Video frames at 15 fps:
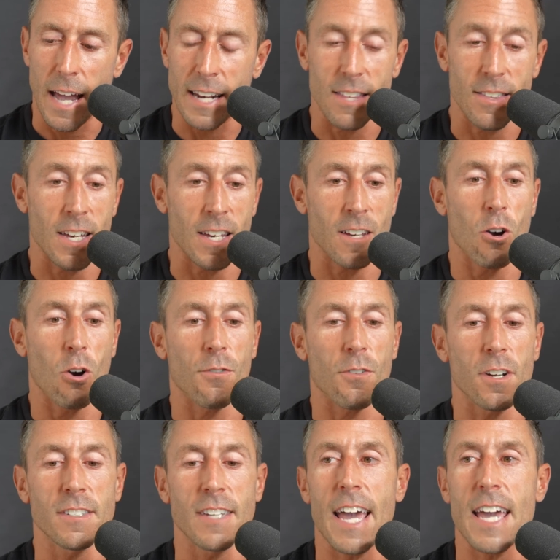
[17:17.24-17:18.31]
anything
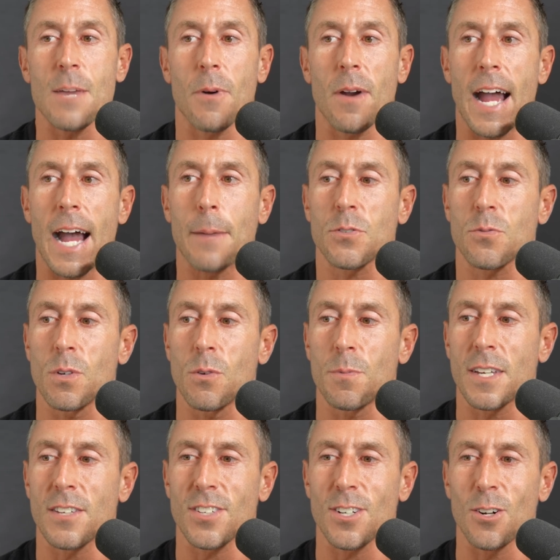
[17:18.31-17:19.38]
over a day perhaps we
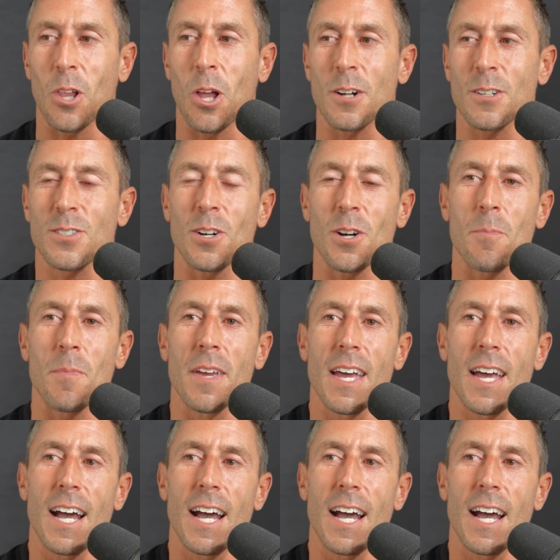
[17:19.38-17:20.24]
would consider long term